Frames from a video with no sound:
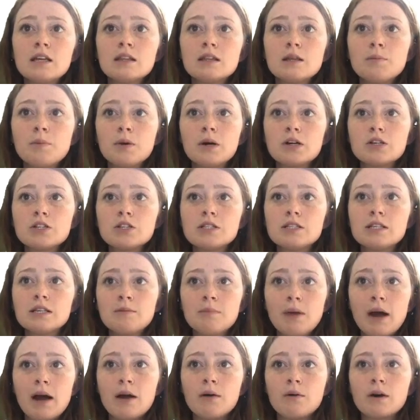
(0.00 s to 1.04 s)
the purchasing
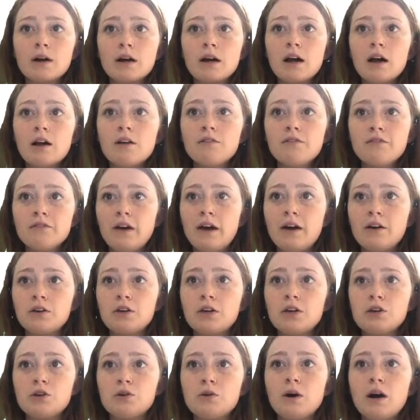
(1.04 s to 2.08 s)
power of
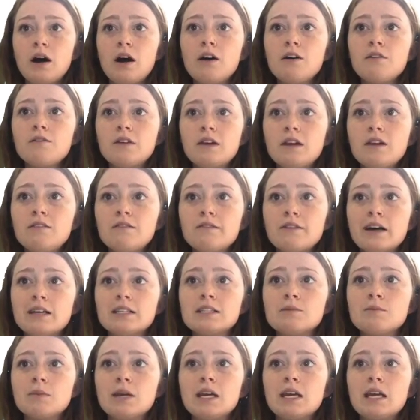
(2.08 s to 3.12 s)
value of an
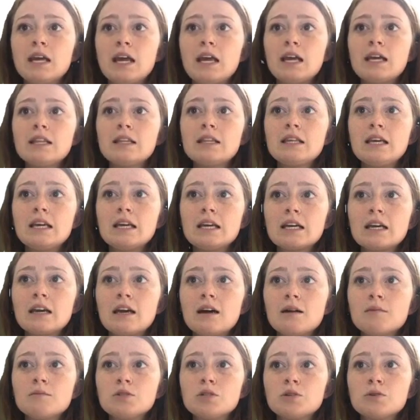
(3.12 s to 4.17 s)
investment and the
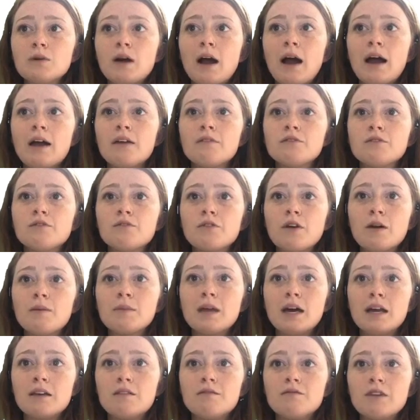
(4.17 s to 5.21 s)
income derived from
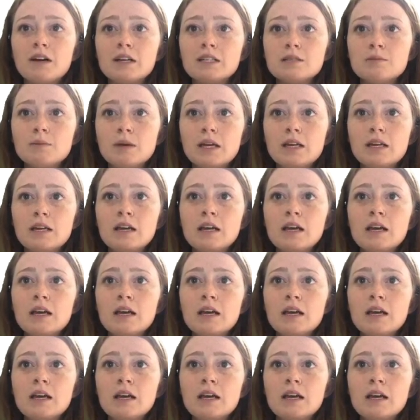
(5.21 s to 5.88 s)
that investment.